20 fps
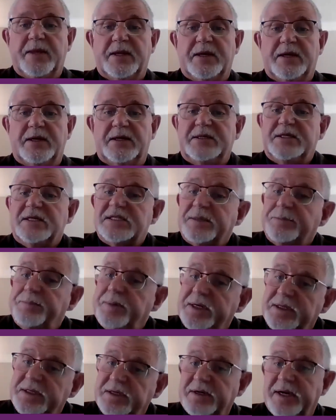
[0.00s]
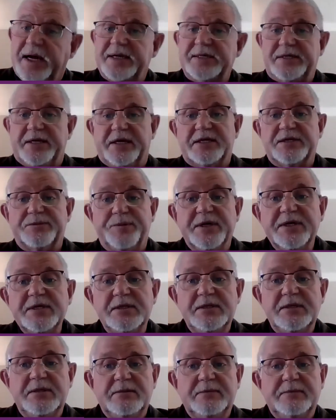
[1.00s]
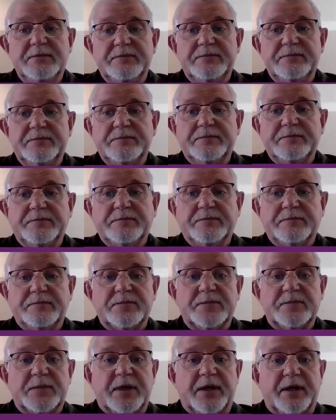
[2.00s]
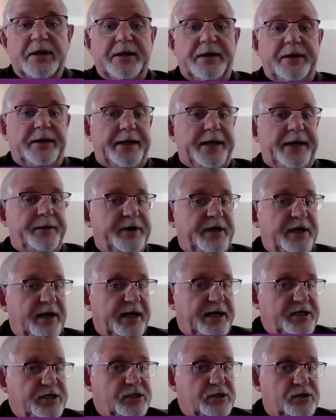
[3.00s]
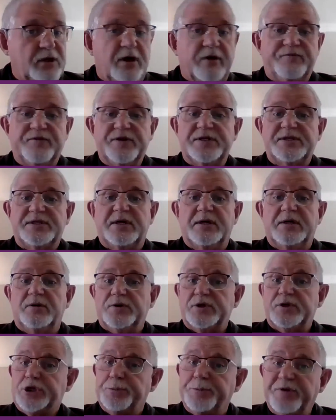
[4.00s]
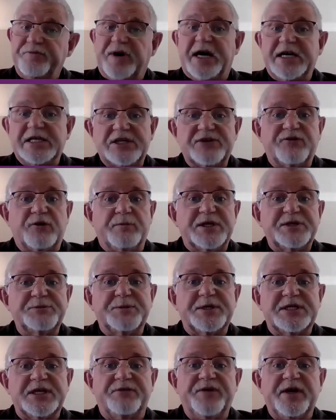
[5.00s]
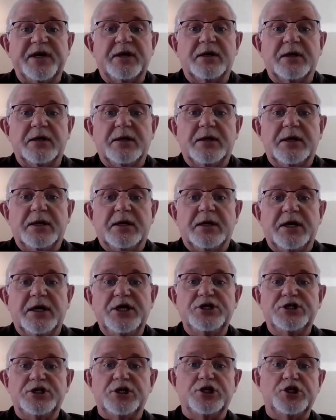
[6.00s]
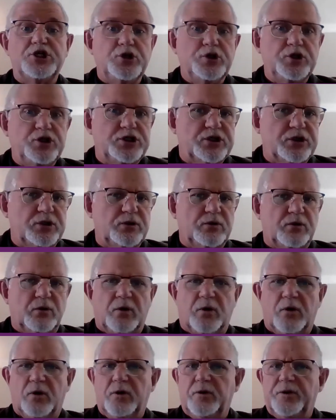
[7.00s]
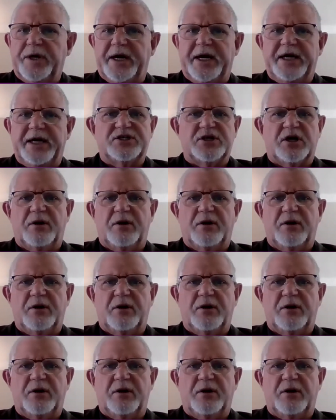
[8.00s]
a disability rights expert, a labor relations officer or supervisor from a specific institution, or the HR